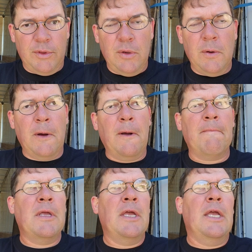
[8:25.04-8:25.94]
with
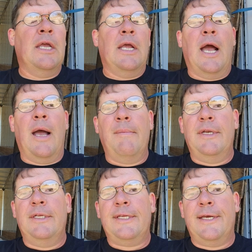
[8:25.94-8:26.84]
u-haul i'm
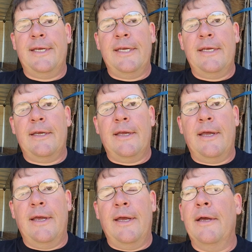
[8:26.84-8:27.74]
going to tell you
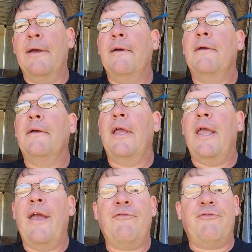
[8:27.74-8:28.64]
uh,
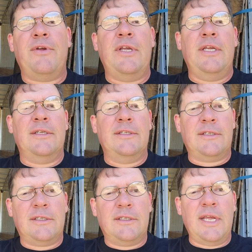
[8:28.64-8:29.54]
every
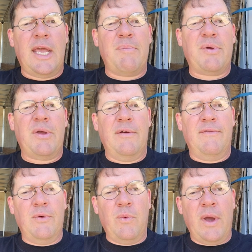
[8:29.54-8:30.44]
step
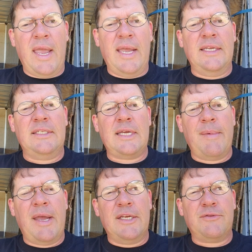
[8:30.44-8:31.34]
of the way
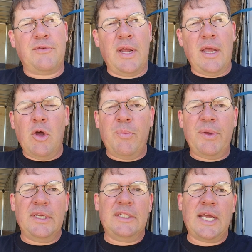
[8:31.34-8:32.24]
anytime i asked for
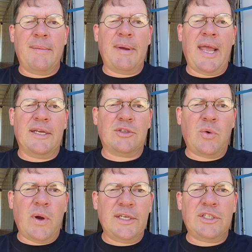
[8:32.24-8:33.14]
help anytime i
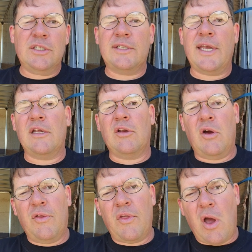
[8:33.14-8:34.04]
asked questions i could
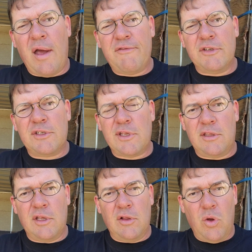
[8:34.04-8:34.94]
call the office
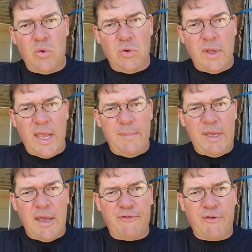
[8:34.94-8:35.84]
at the local
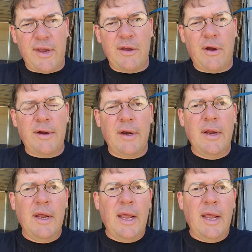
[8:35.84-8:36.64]
abf freight yard